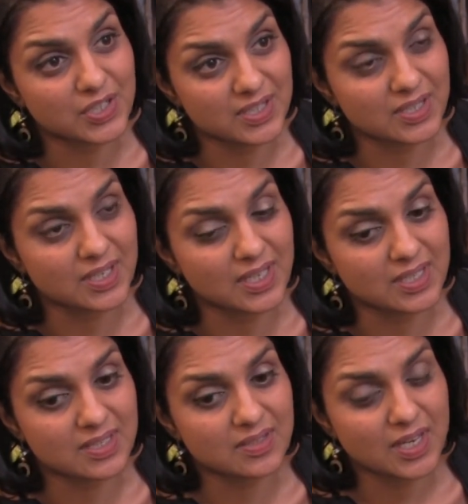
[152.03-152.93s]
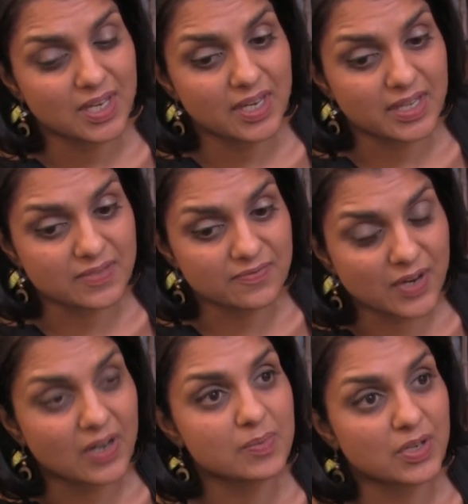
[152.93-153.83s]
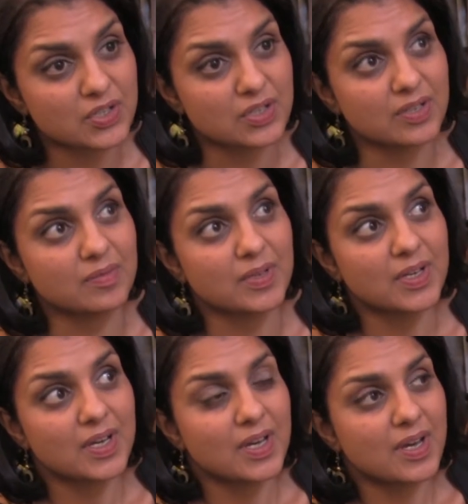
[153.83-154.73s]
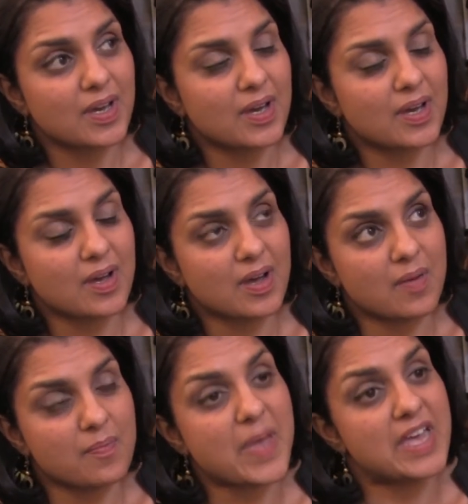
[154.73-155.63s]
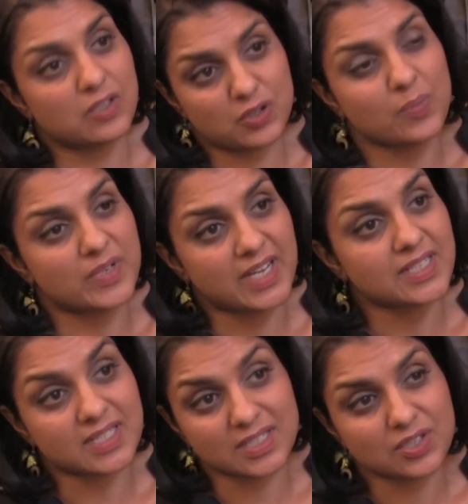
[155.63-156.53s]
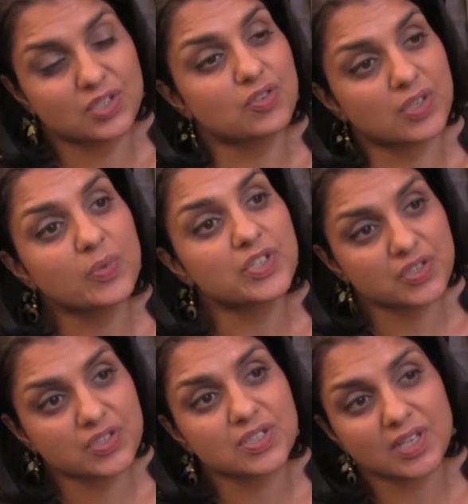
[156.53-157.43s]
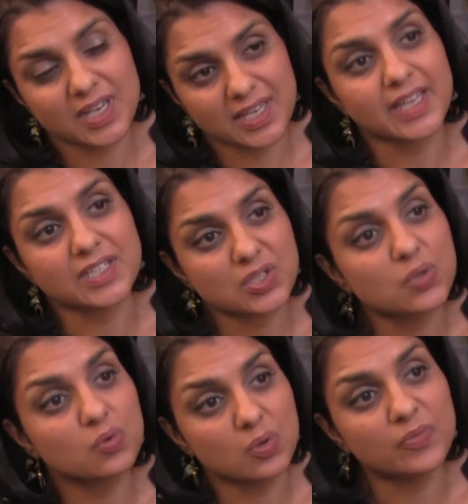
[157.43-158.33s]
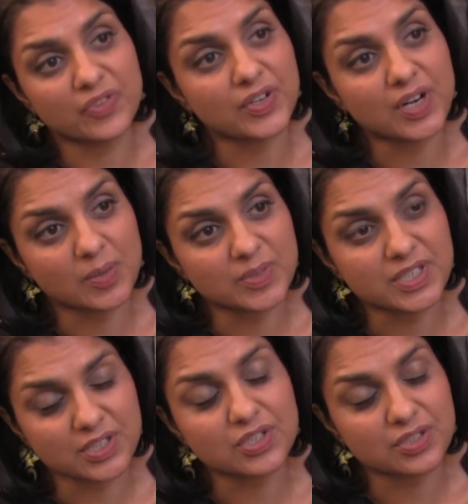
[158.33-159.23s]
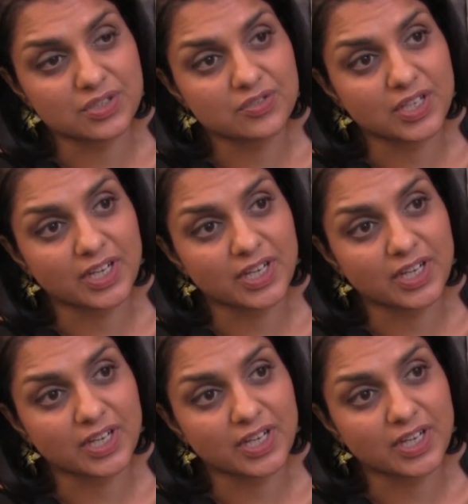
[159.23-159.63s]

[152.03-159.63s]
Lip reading: It's very much a male-dominated industry, which is against the norm for the garment industry.